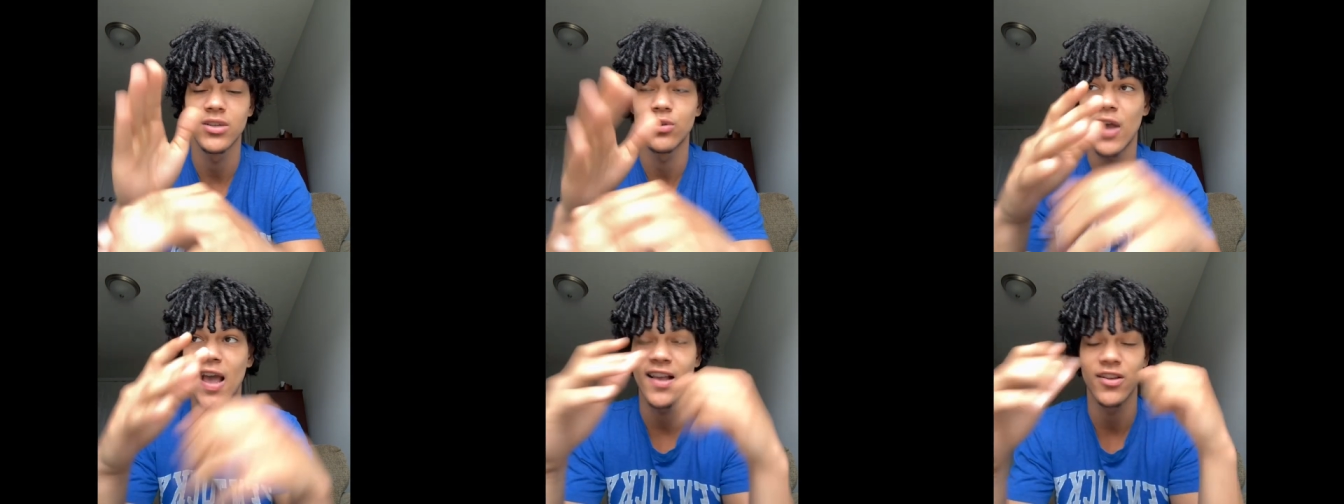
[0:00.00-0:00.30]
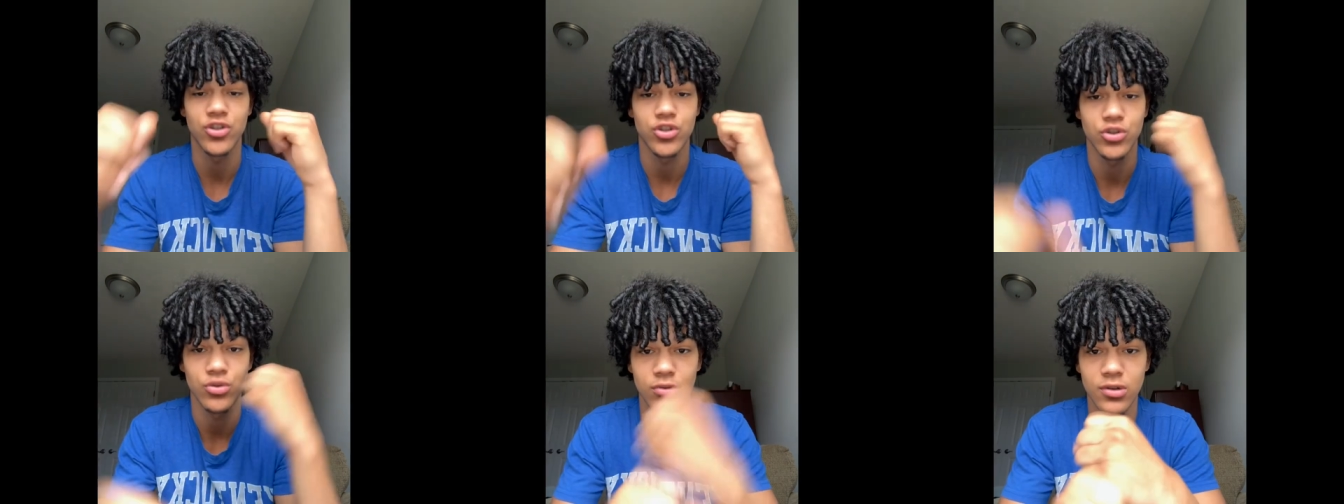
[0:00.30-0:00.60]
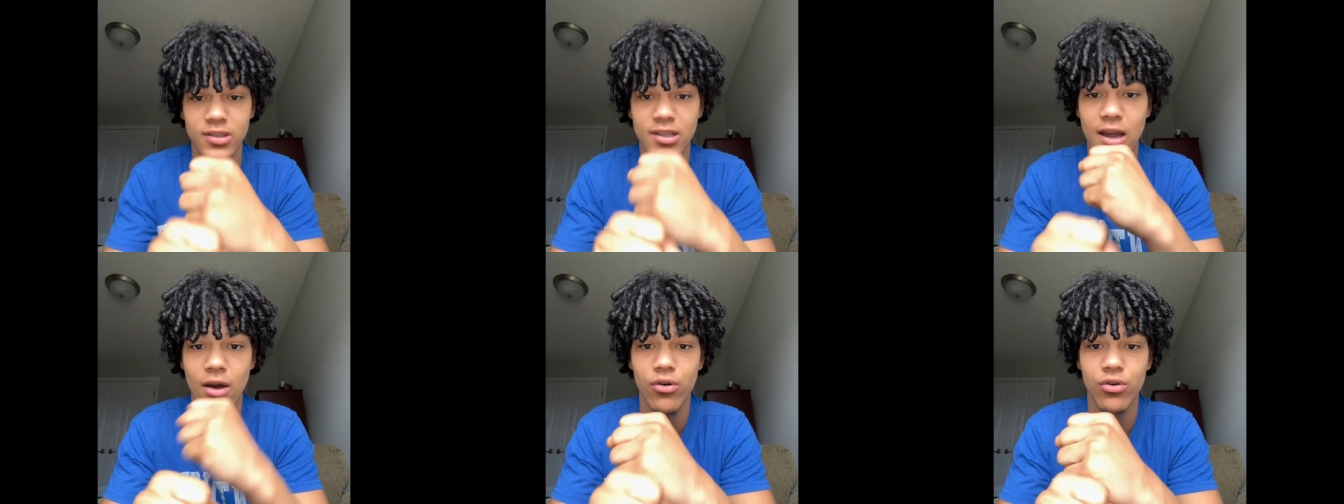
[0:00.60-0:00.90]
As soon
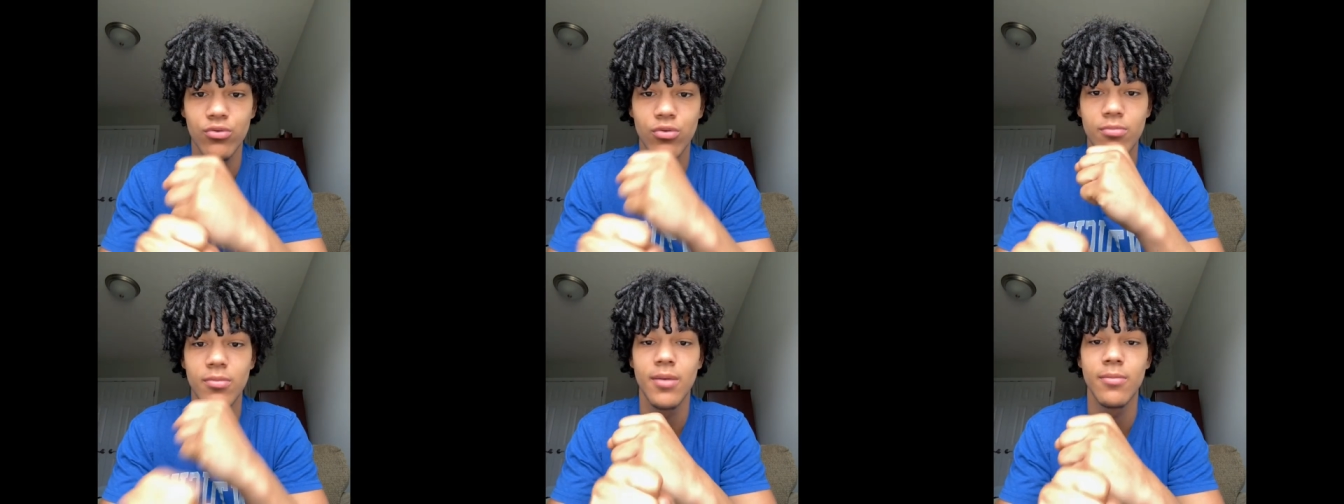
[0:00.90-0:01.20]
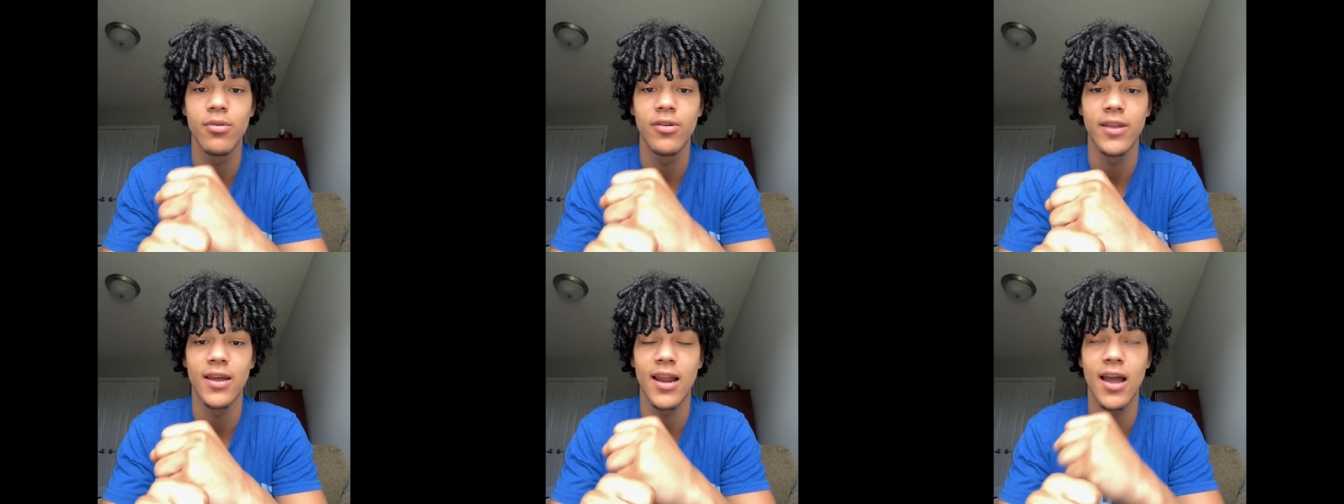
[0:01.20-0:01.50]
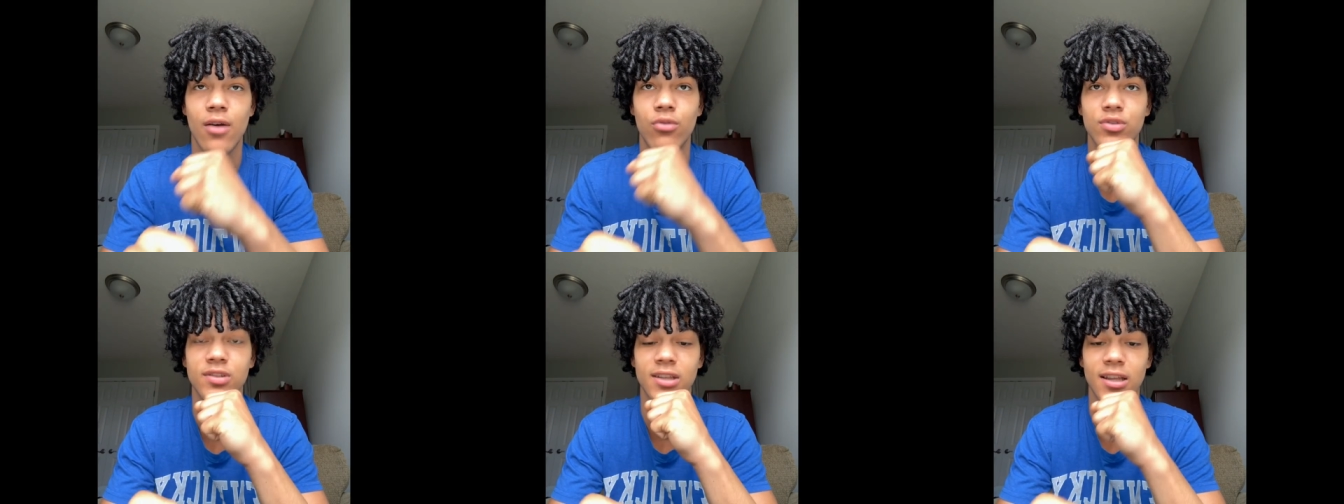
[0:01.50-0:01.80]
as I would remember that
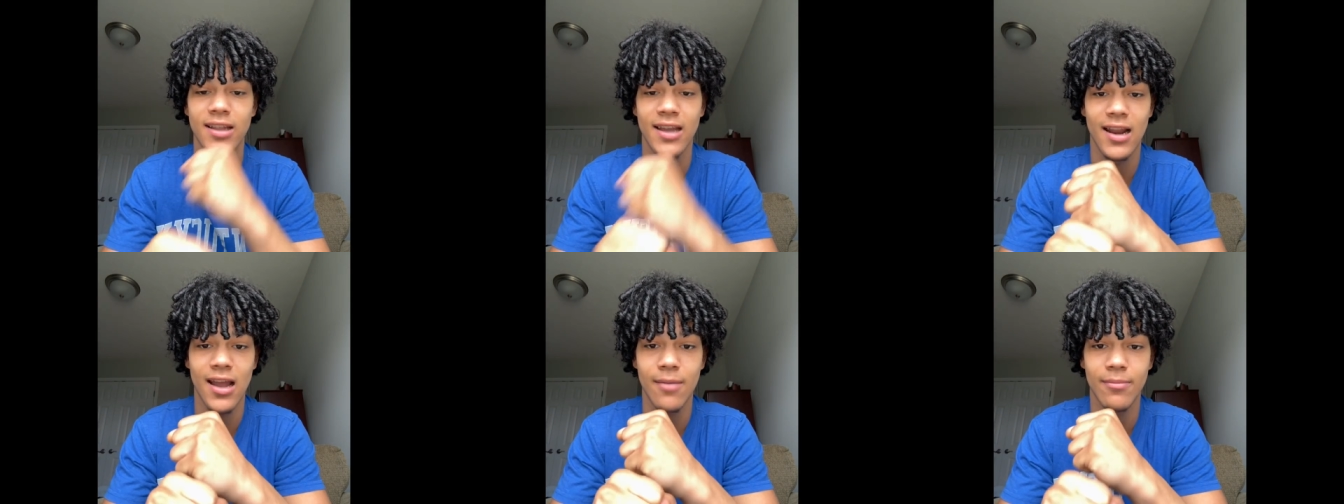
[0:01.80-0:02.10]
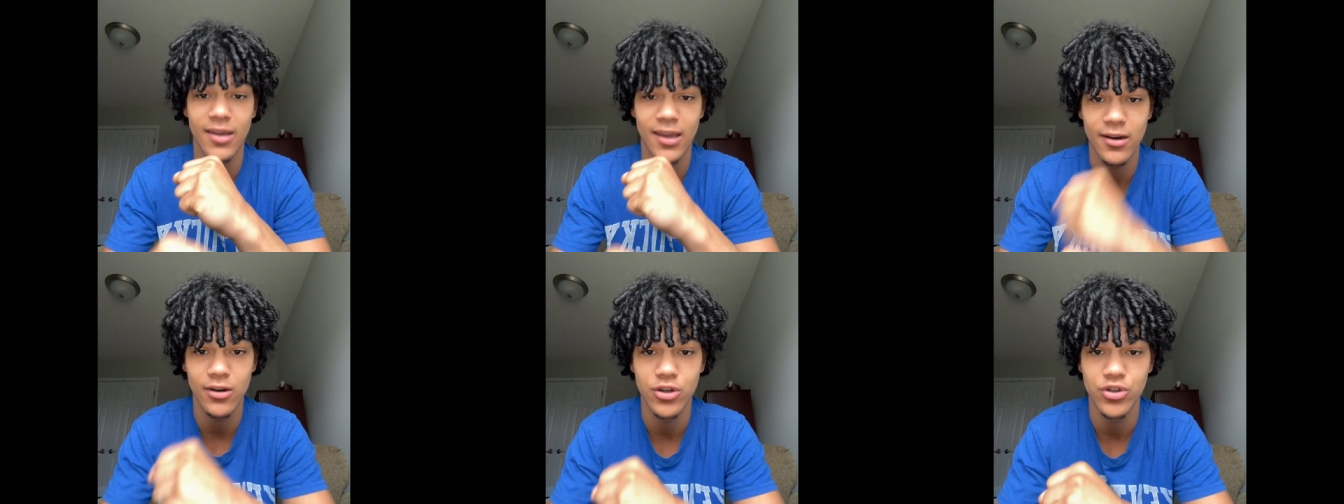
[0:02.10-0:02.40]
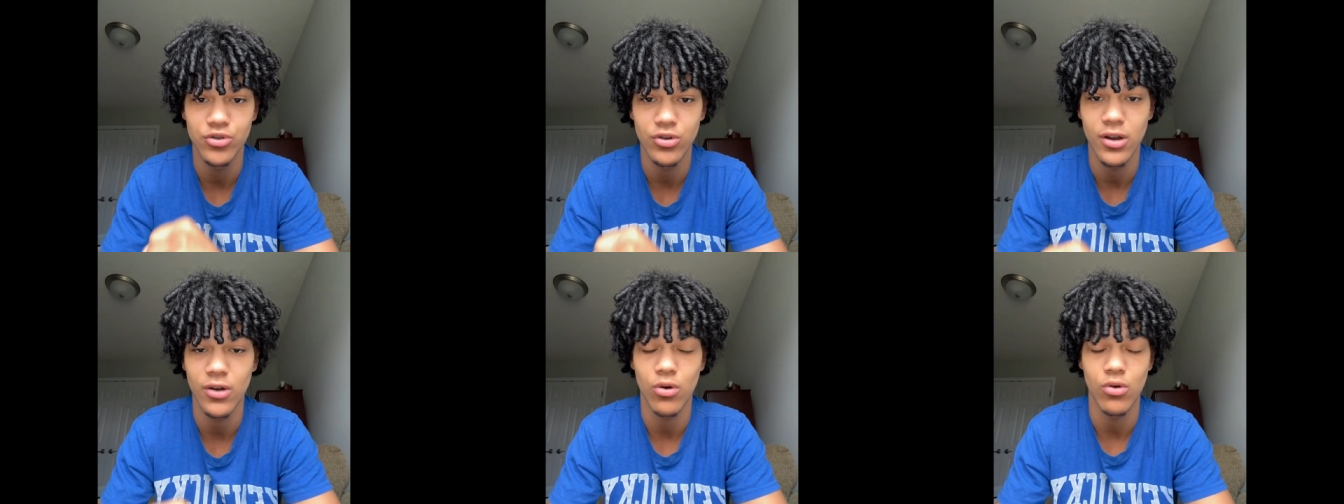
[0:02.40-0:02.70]
I'm in a
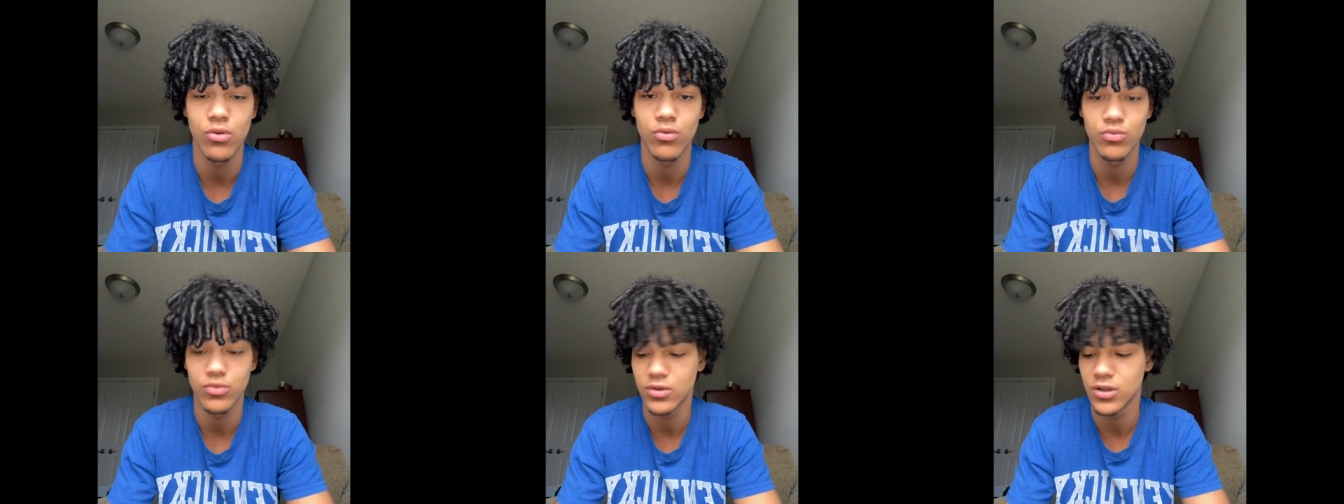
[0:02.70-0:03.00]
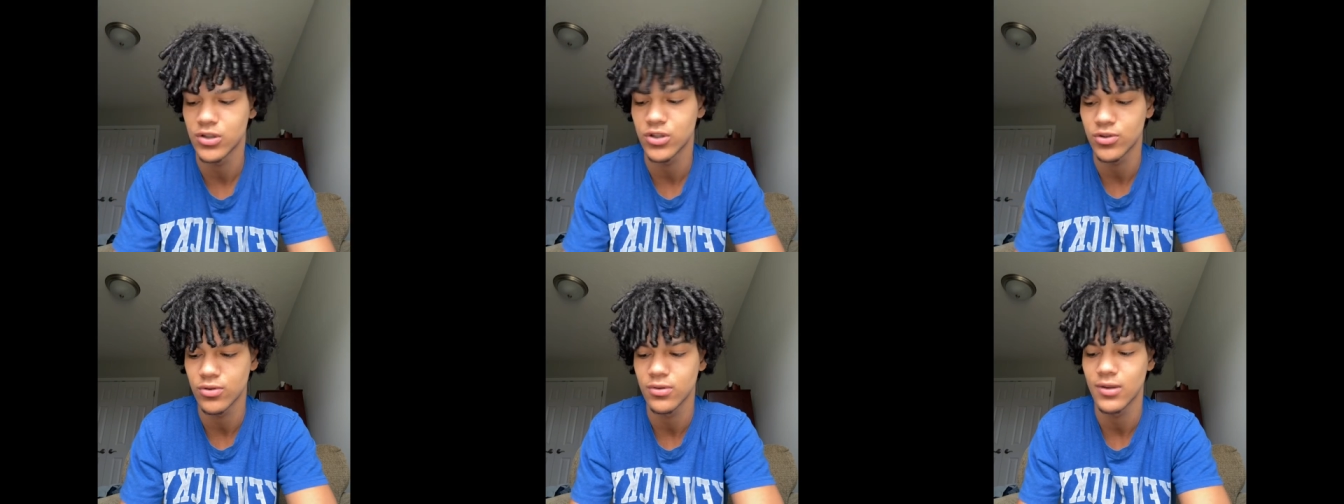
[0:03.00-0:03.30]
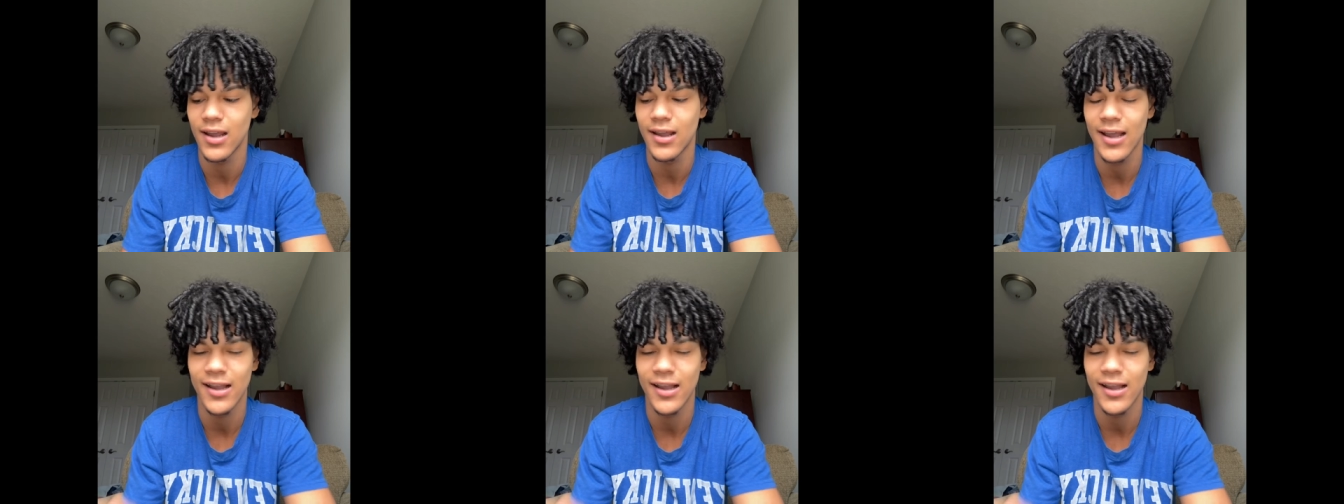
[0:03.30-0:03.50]
dream, or this,